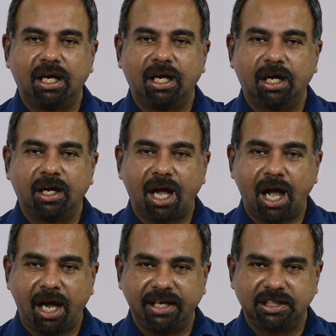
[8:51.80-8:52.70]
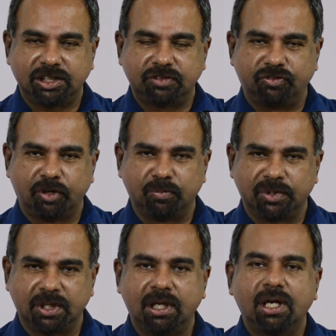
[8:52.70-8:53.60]
Heights from
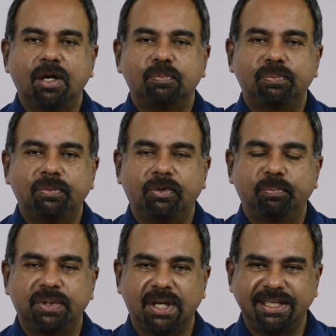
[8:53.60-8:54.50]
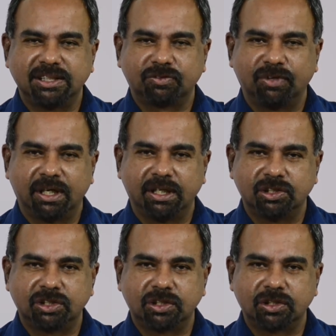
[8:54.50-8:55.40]
the place where he
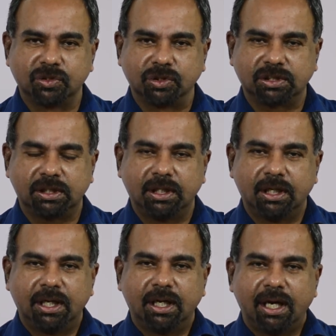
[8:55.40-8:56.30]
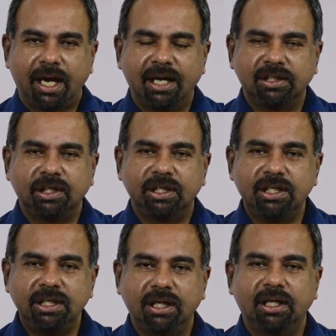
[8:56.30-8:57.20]
stood. And
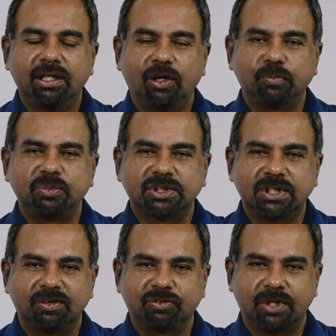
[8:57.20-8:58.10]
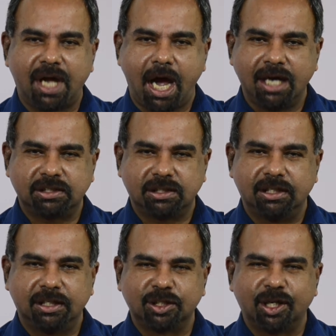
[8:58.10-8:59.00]
he observed
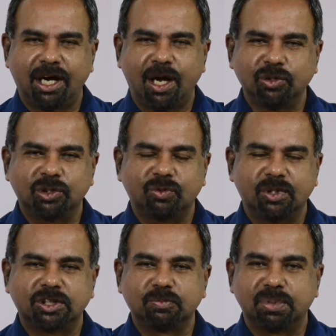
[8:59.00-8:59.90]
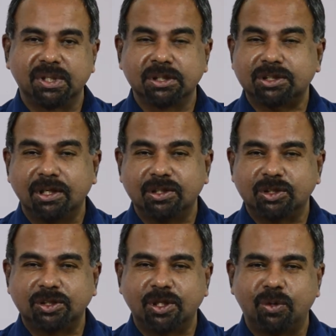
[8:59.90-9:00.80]
that the house was built
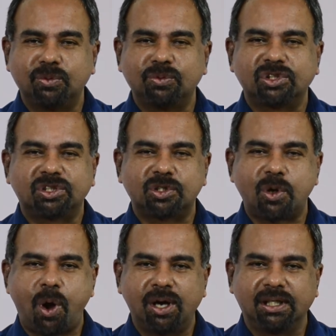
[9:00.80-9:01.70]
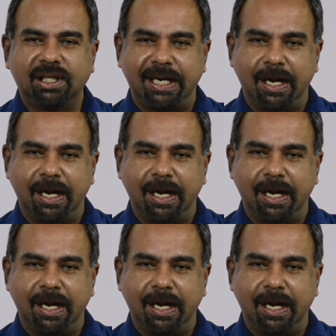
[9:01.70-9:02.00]
so strongly